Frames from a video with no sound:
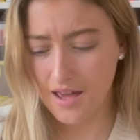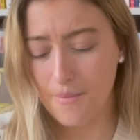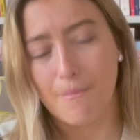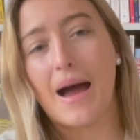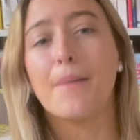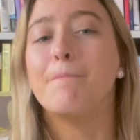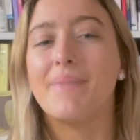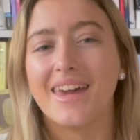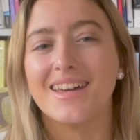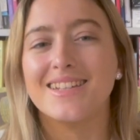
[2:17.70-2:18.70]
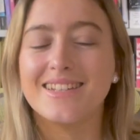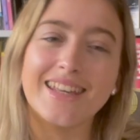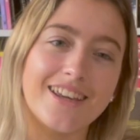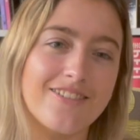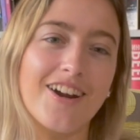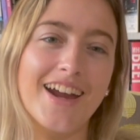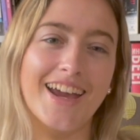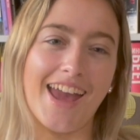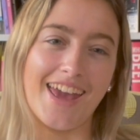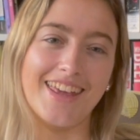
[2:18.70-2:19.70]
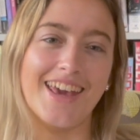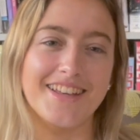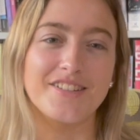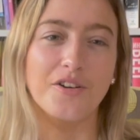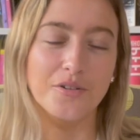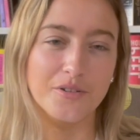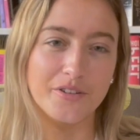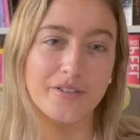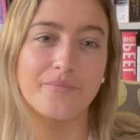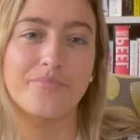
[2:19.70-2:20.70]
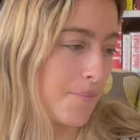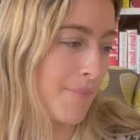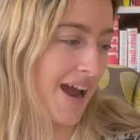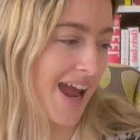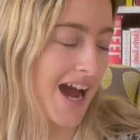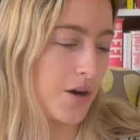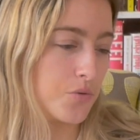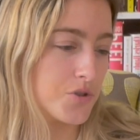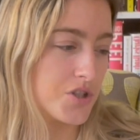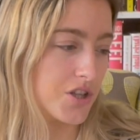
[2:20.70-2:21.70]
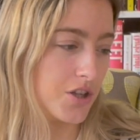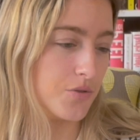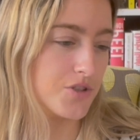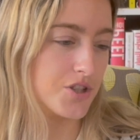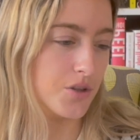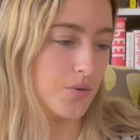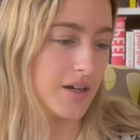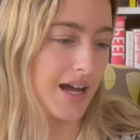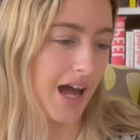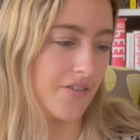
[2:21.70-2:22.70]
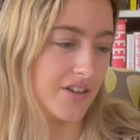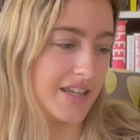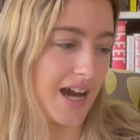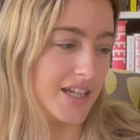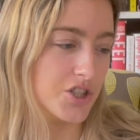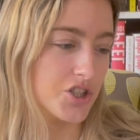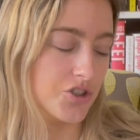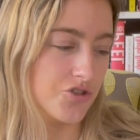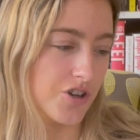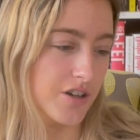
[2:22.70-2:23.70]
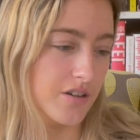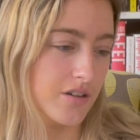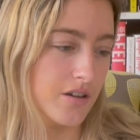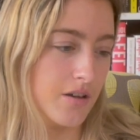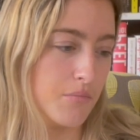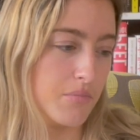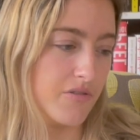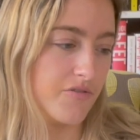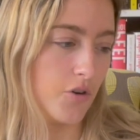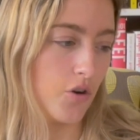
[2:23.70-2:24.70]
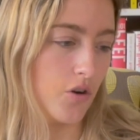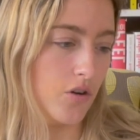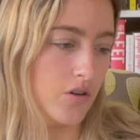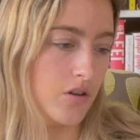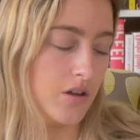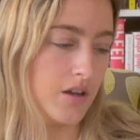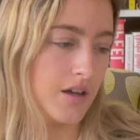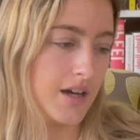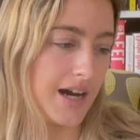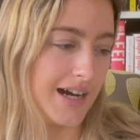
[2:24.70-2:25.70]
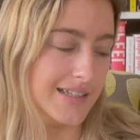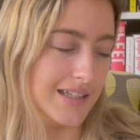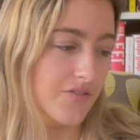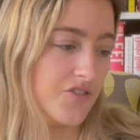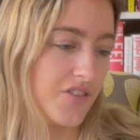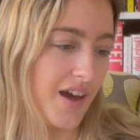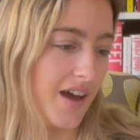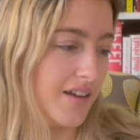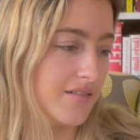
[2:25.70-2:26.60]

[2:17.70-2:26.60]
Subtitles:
My biggest secret at 8 years old, my house used to have 9 children before I lived there.